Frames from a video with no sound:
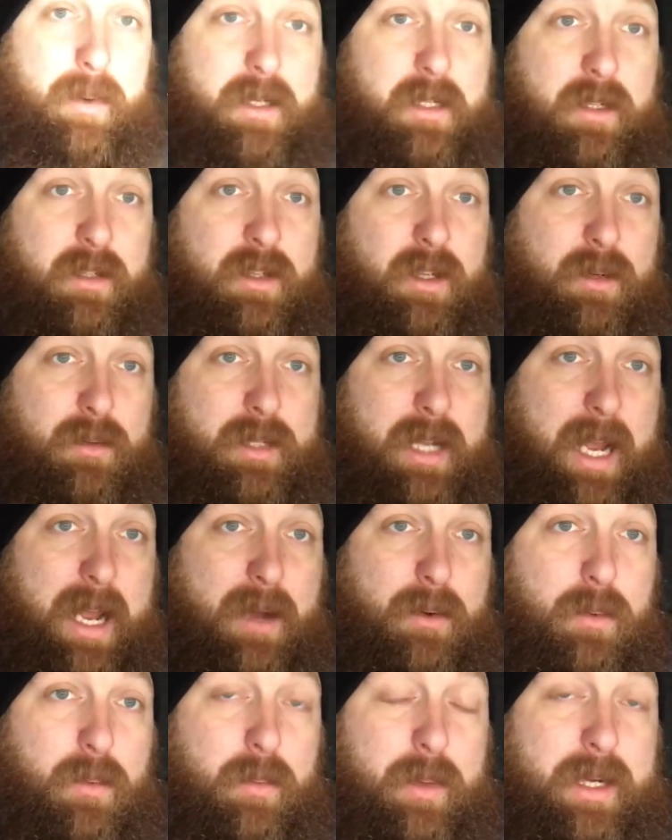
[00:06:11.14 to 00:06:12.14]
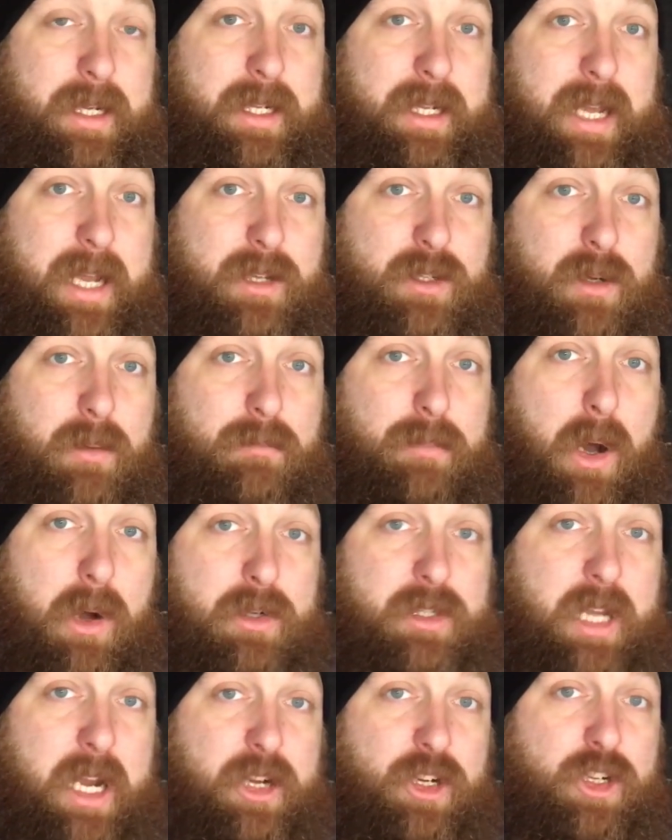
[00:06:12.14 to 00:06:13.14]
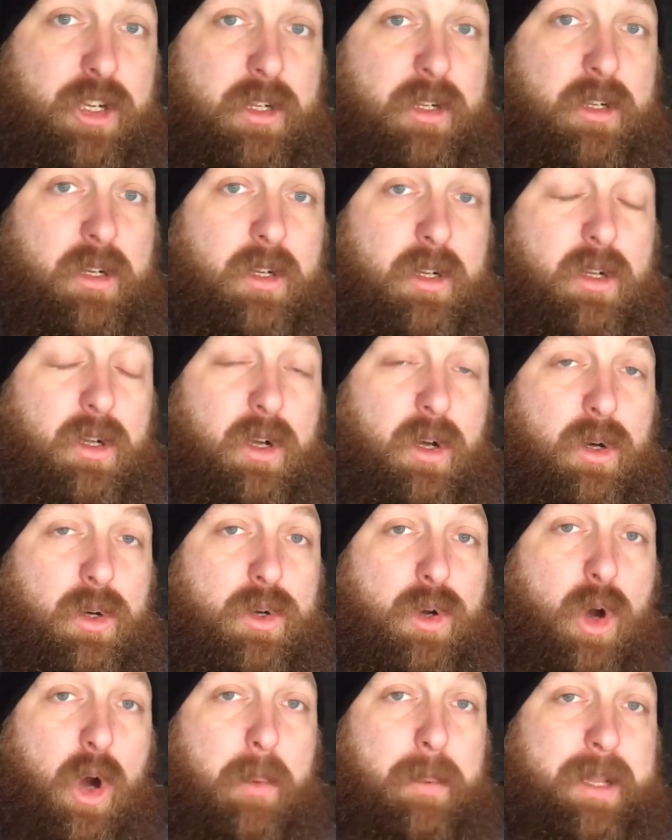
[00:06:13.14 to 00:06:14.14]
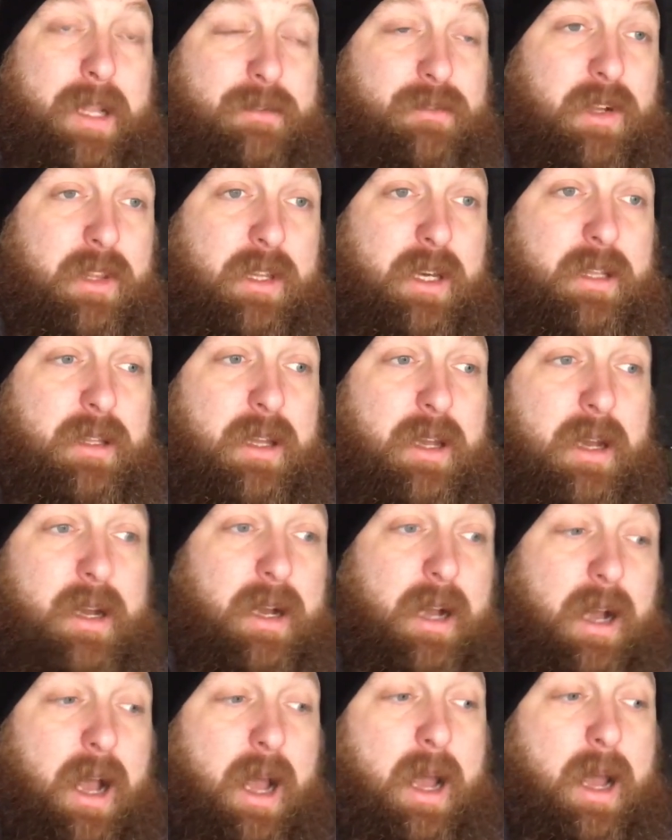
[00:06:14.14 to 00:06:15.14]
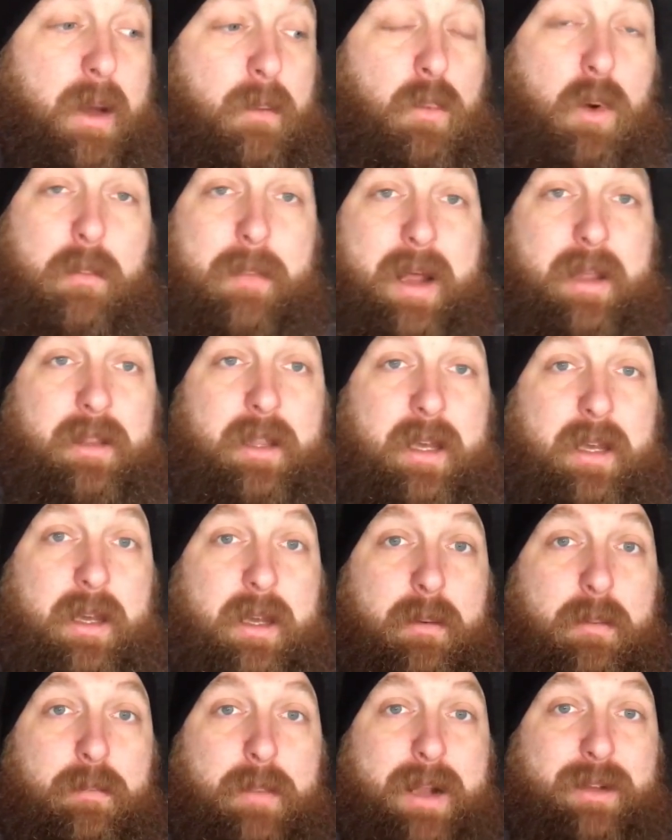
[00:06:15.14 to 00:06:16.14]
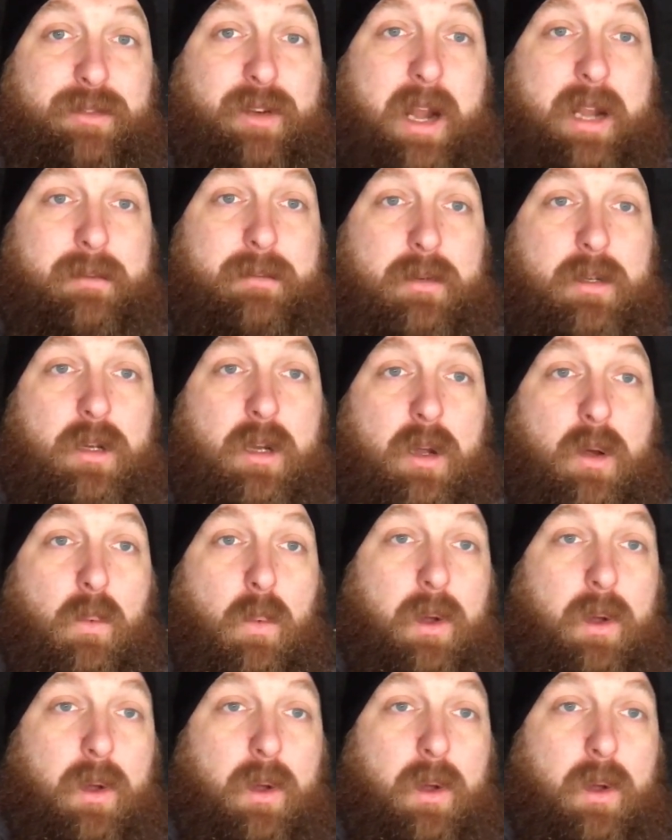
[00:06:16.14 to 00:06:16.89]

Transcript: we're going to do now, we're going to get some box section all cut up and everything, and we'll make the bed frames.